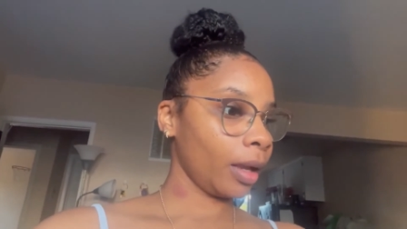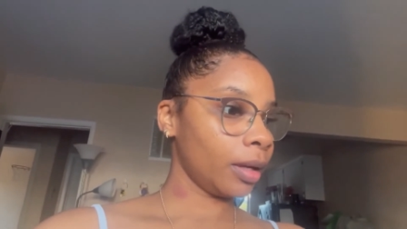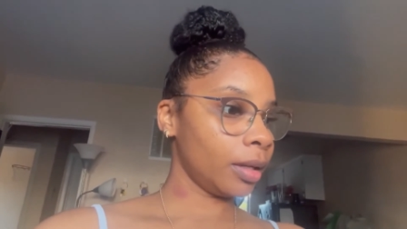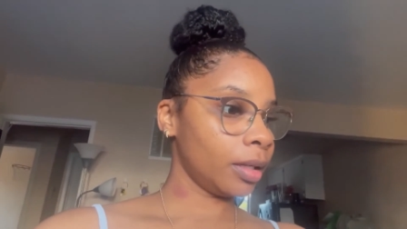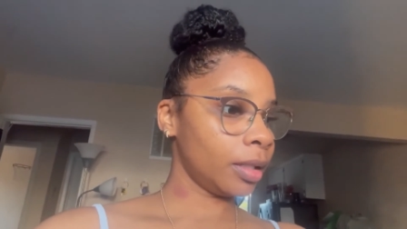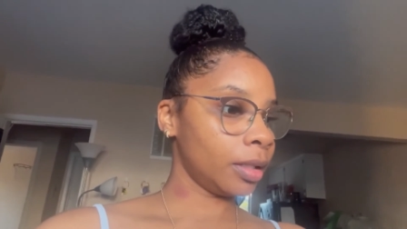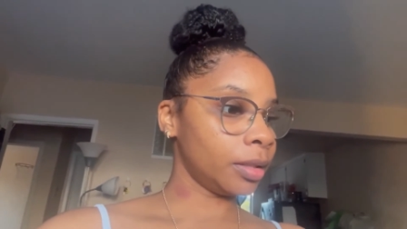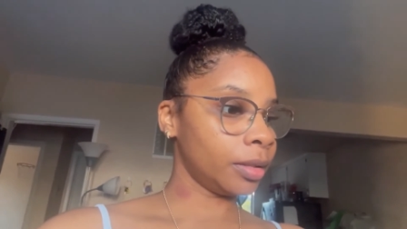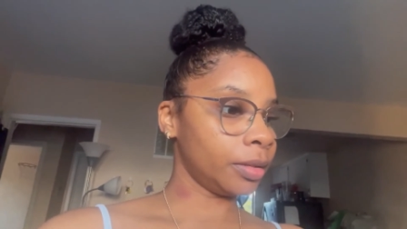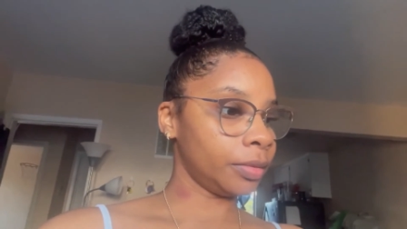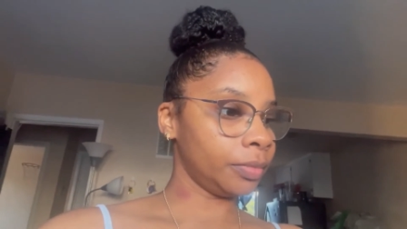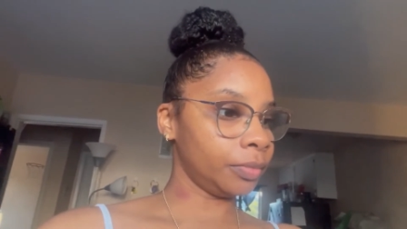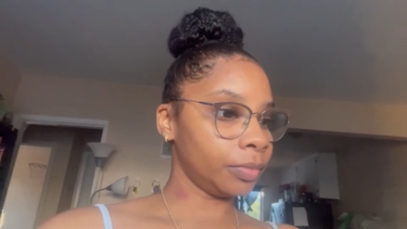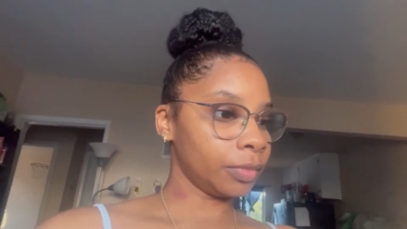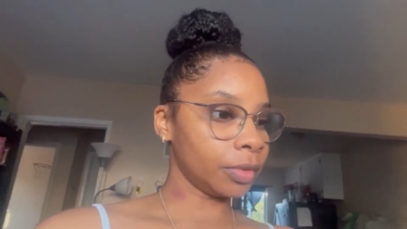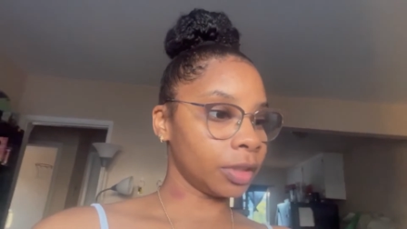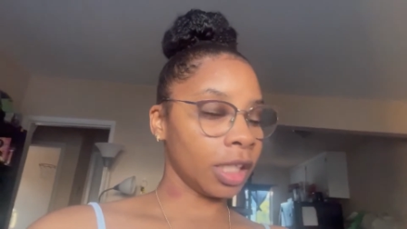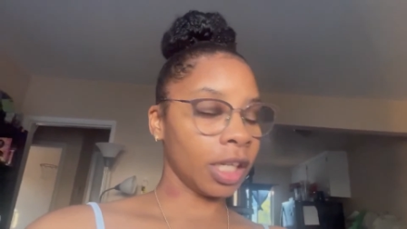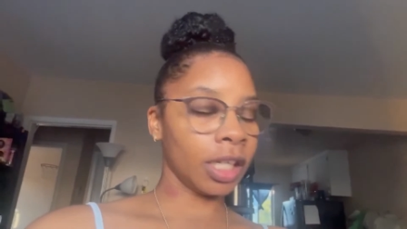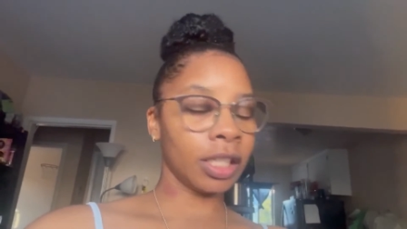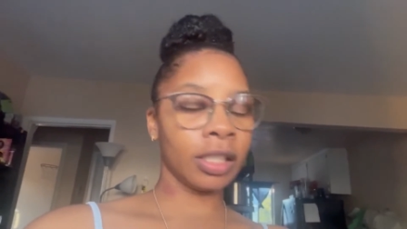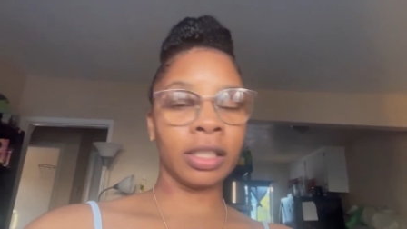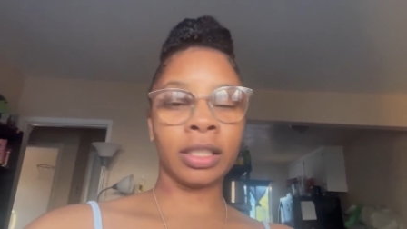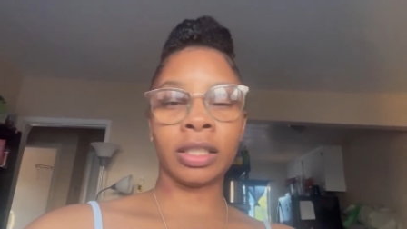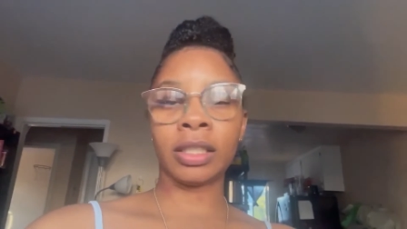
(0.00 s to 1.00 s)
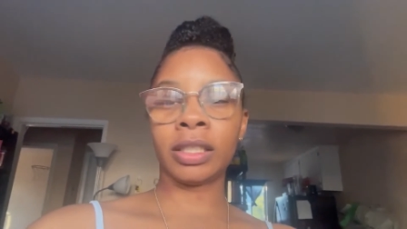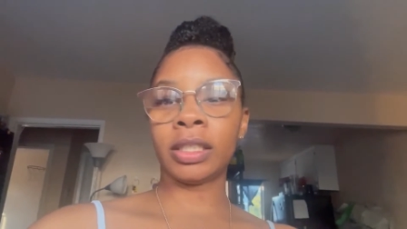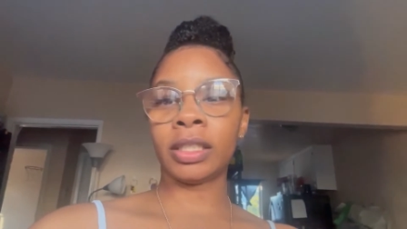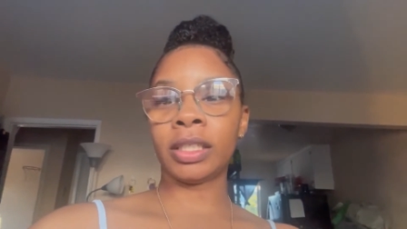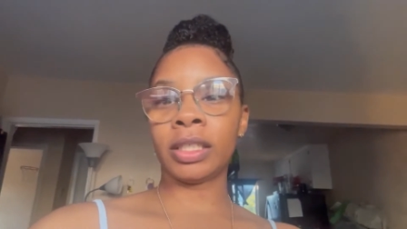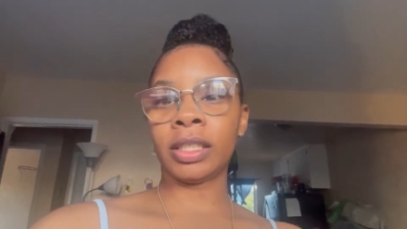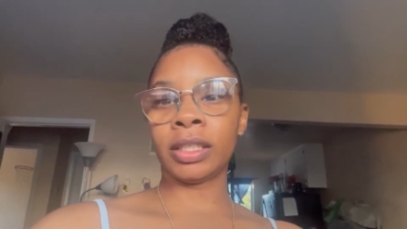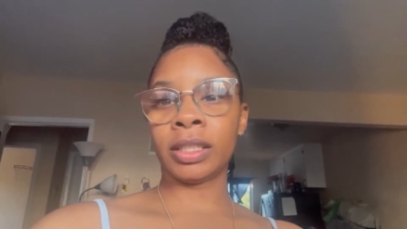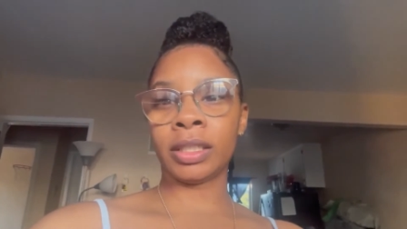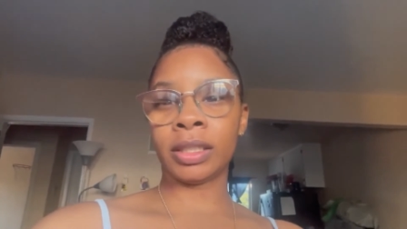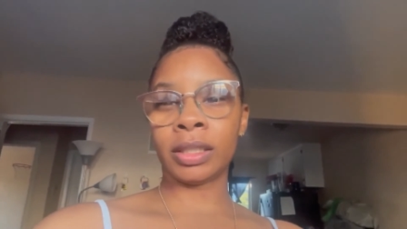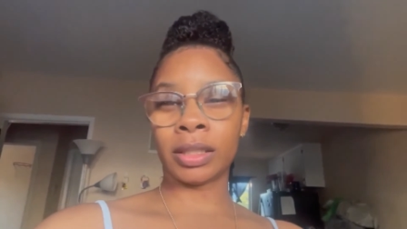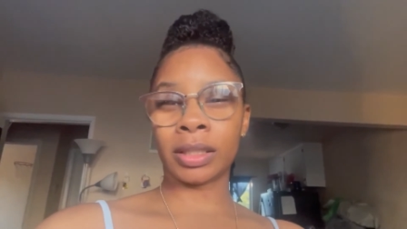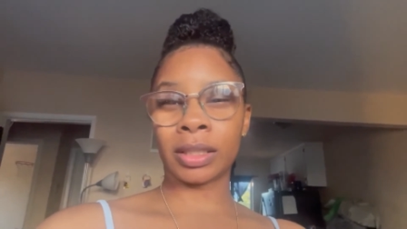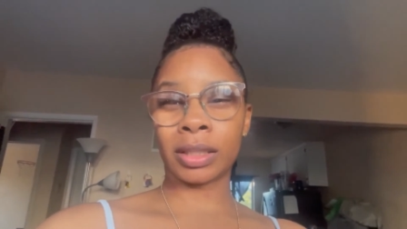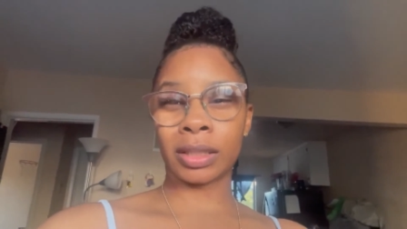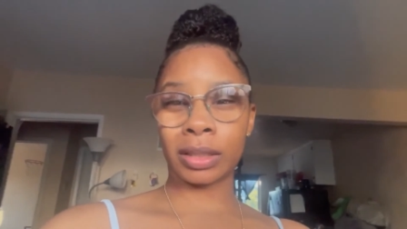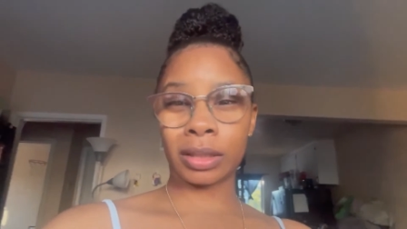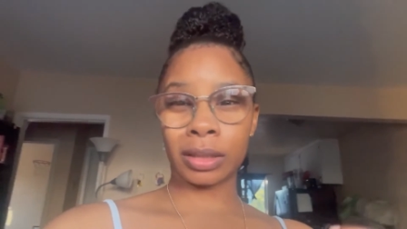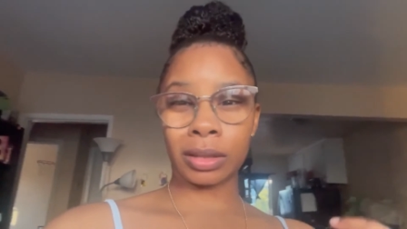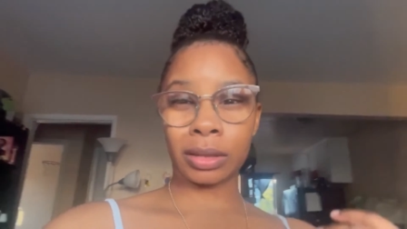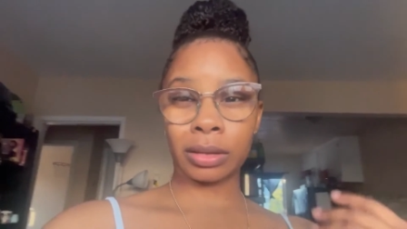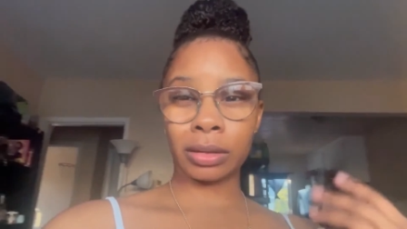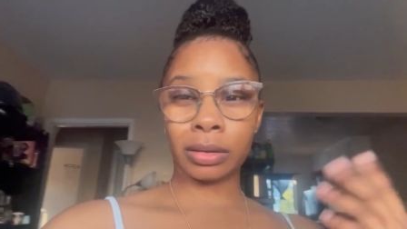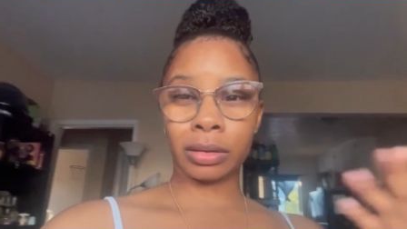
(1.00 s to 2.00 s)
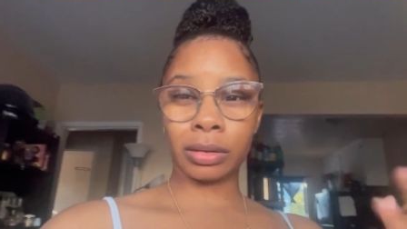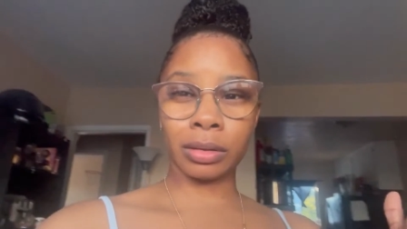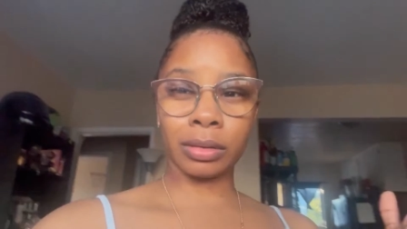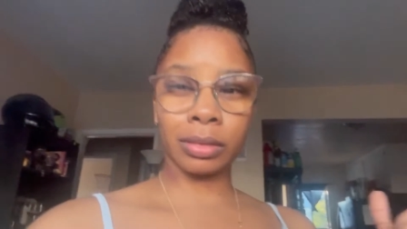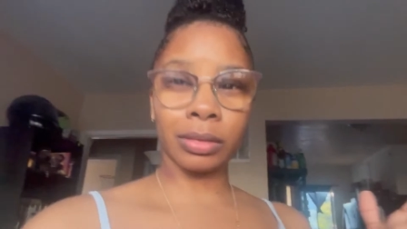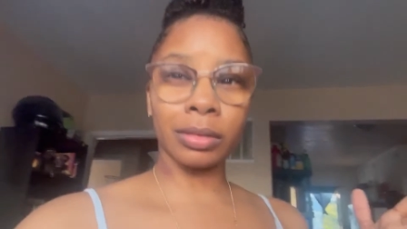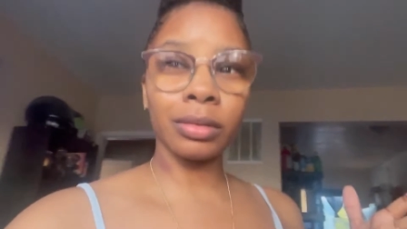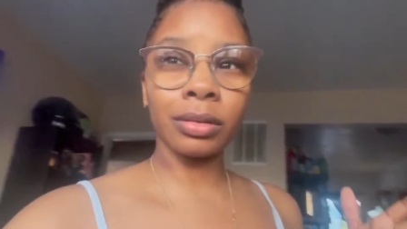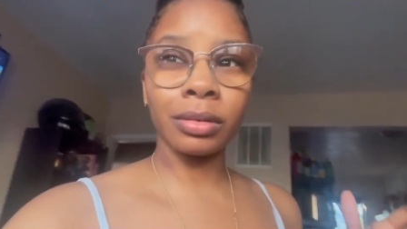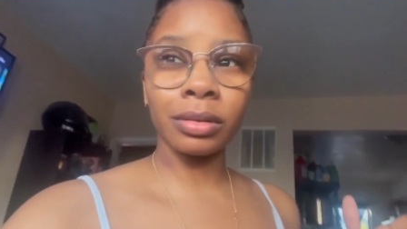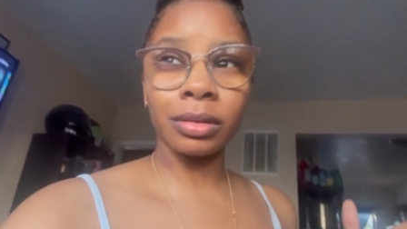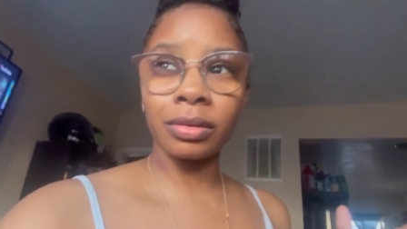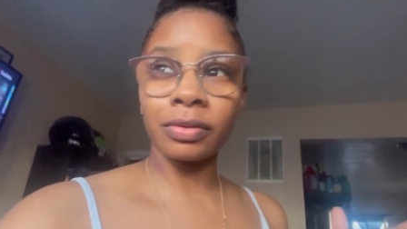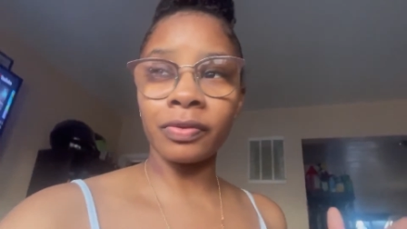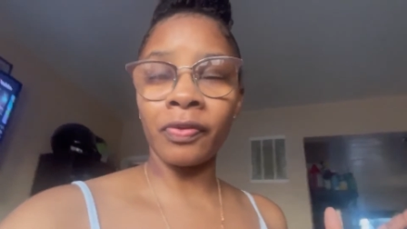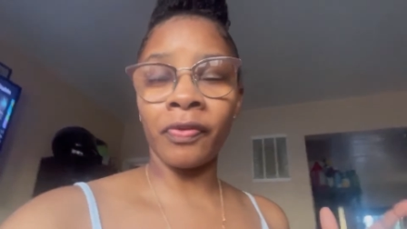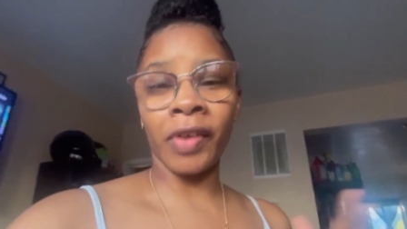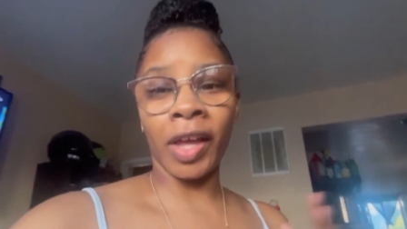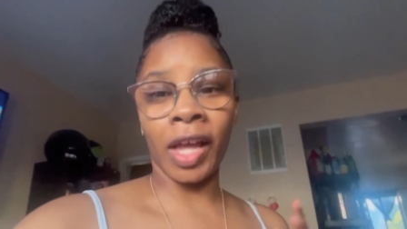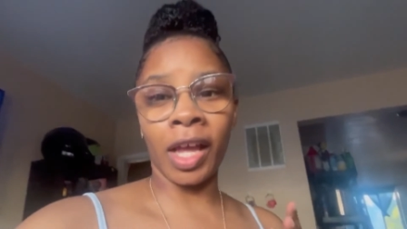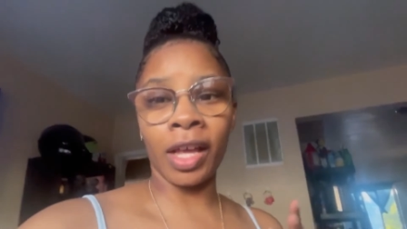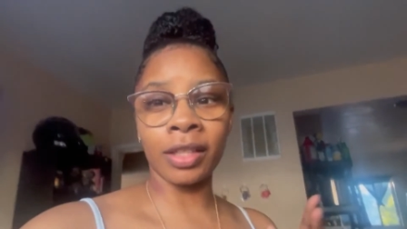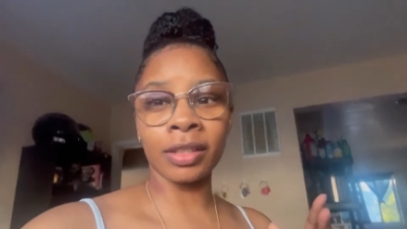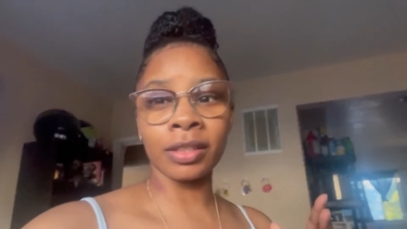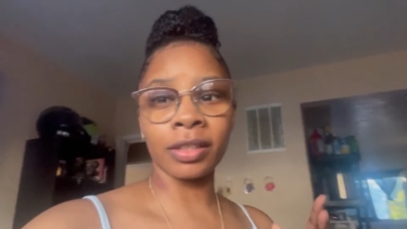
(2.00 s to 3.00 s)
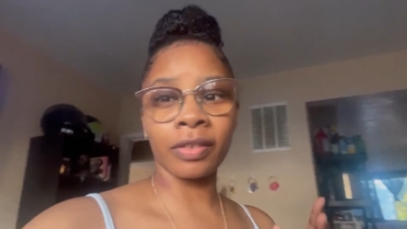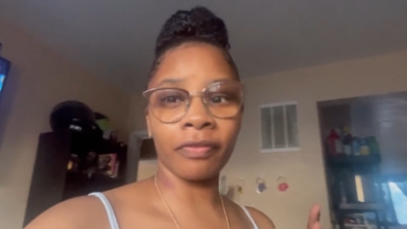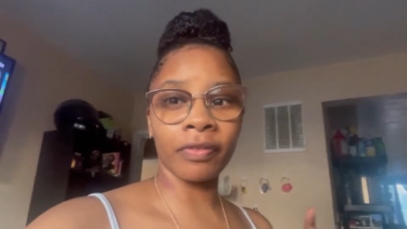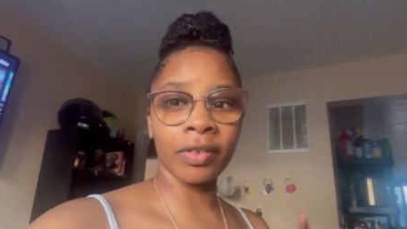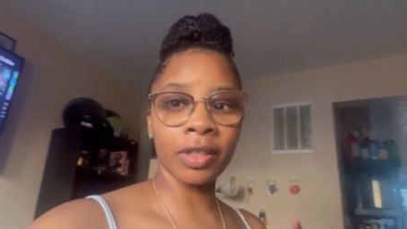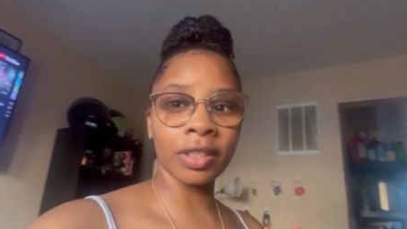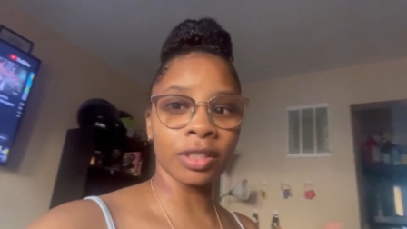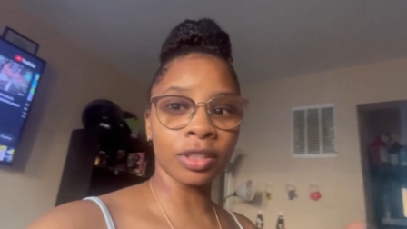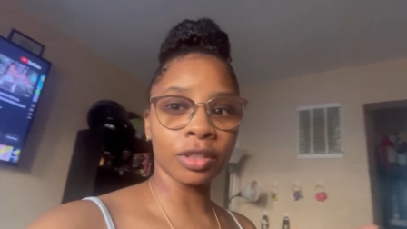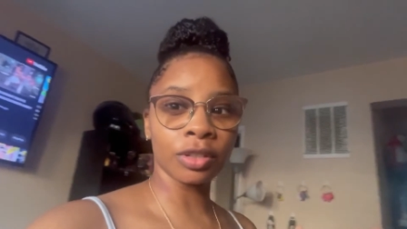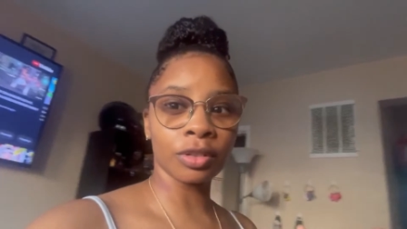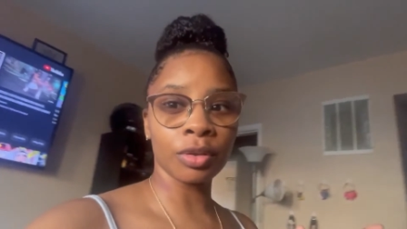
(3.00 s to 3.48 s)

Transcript: um clean these vans for this